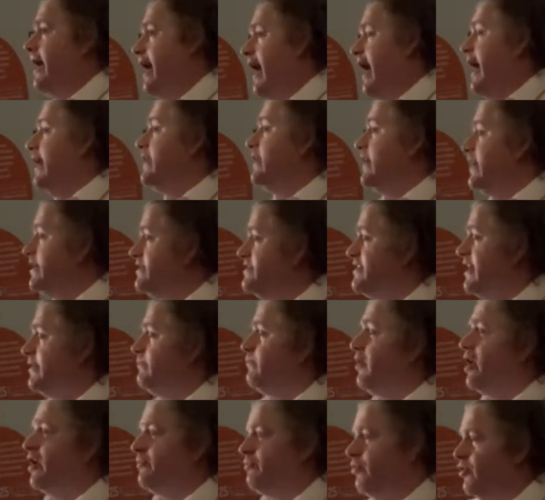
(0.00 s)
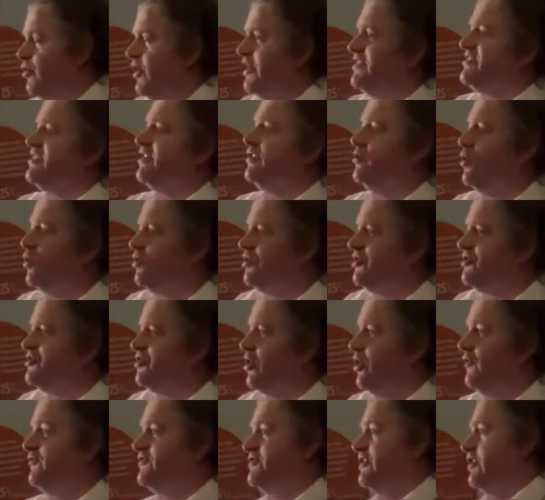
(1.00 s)
And in Denmark, Merete
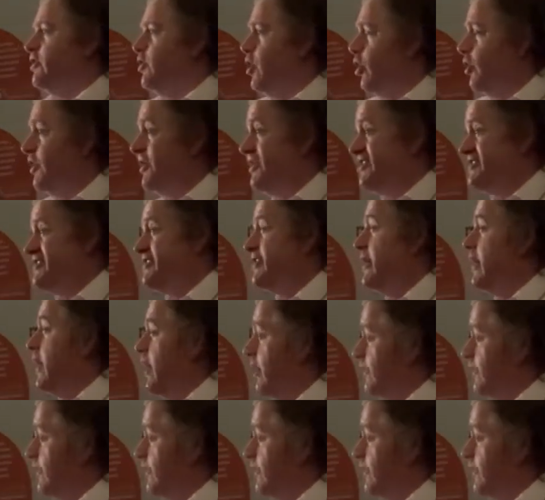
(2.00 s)
Nordentoft and colleagues,